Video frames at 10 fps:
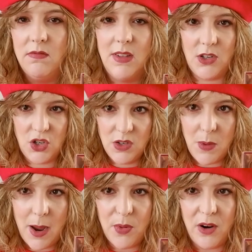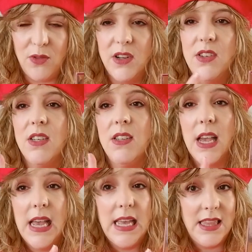That's just my
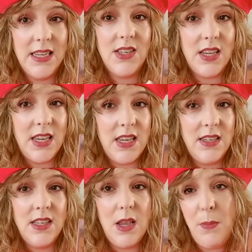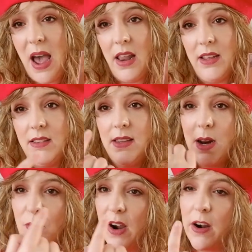preferences. This is the palette
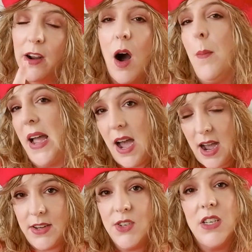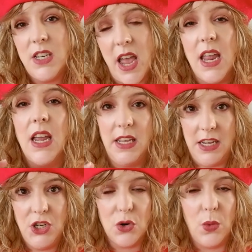that I'm wearing on my eyes today, in
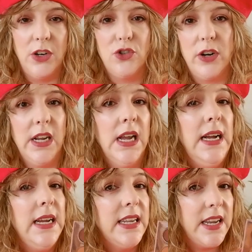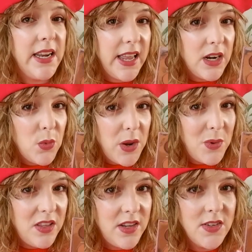case you're wondering. Can I get away
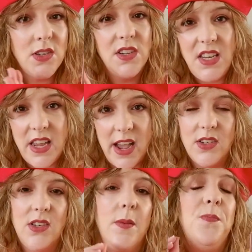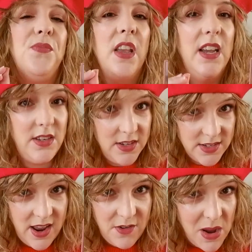with this? Yes. It
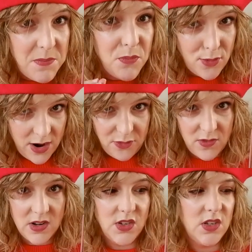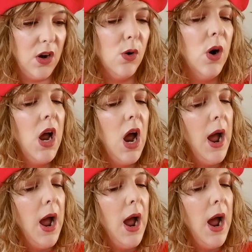doesn't have my preference though.